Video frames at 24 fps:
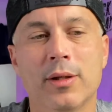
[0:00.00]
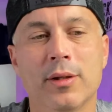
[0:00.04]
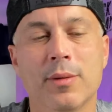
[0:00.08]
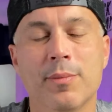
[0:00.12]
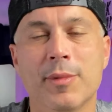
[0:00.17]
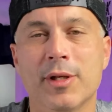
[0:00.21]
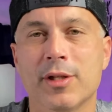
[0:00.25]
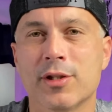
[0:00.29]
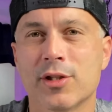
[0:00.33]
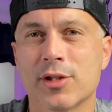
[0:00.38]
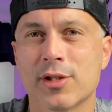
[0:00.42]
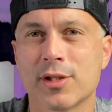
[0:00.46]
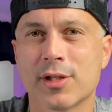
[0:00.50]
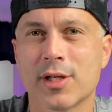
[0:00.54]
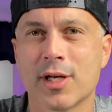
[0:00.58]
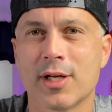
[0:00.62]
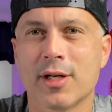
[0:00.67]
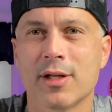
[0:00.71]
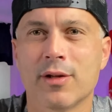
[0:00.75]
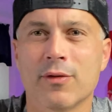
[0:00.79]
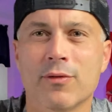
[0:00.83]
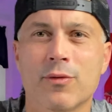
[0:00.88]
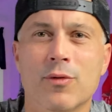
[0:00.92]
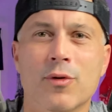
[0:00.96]
I mean, just kind of
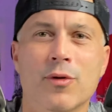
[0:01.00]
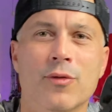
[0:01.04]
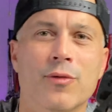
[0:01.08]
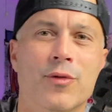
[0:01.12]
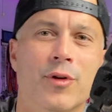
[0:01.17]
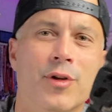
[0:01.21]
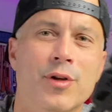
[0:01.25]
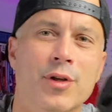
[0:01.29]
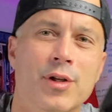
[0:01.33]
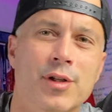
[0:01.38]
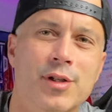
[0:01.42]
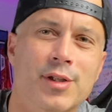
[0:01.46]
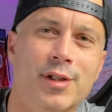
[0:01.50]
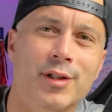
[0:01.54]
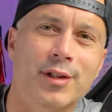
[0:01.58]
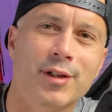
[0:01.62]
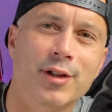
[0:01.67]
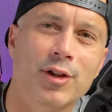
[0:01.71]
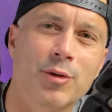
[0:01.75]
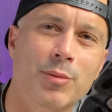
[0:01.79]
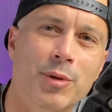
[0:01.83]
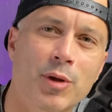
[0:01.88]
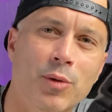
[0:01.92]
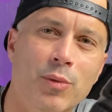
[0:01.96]
in the forefoot, you can see a
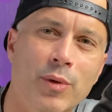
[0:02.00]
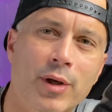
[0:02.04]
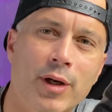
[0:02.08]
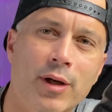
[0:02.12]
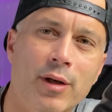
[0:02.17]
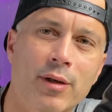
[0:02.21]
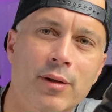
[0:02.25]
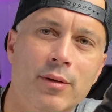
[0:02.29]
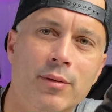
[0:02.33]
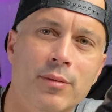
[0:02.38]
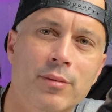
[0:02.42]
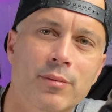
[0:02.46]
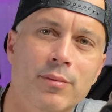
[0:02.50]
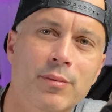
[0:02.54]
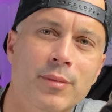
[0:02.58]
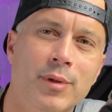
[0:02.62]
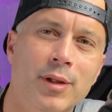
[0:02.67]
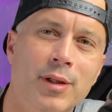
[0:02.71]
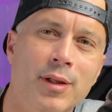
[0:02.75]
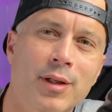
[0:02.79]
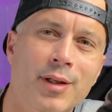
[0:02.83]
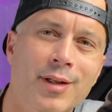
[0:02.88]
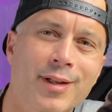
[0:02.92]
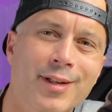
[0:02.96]
little bit of wear.
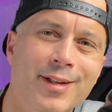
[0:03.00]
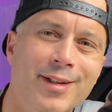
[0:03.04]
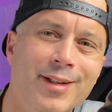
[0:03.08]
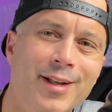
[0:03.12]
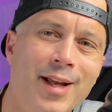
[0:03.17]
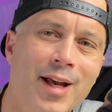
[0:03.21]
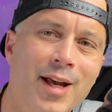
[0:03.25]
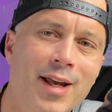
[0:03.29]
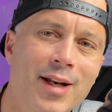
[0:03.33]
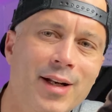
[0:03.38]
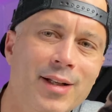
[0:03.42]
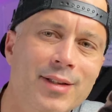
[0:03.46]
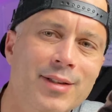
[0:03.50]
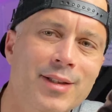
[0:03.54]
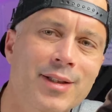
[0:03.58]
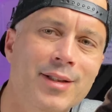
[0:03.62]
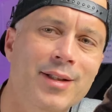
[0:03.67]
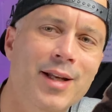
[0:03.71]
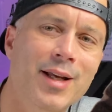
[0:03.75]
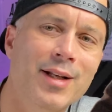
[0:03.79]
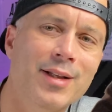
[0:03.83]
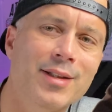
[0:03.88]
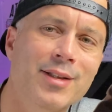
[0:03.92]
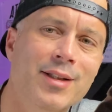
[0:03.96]
Not
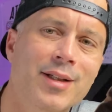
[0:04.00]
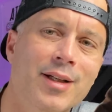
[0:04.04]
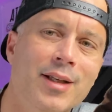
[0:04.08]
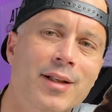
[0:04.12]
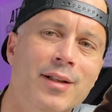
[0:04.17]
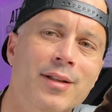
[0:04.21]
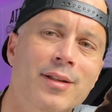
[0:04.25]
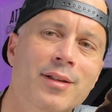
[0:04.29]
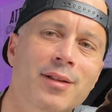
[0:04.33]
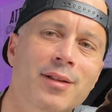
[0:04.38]
a ton.